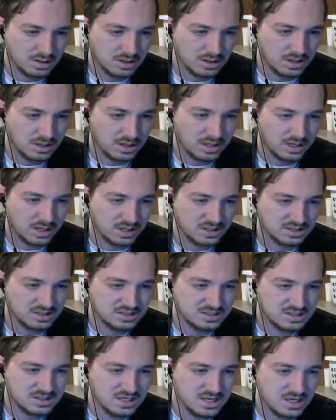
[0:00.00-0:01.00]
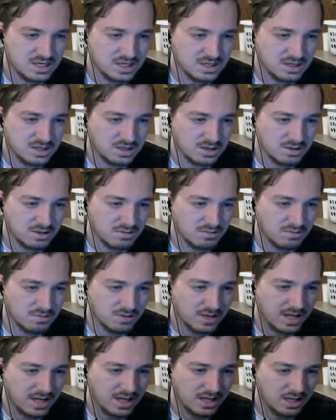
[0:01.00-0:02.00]
I see you.
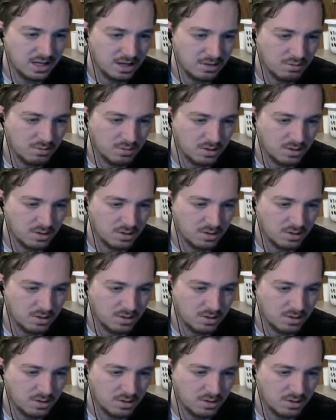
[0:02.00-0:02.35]
Hello.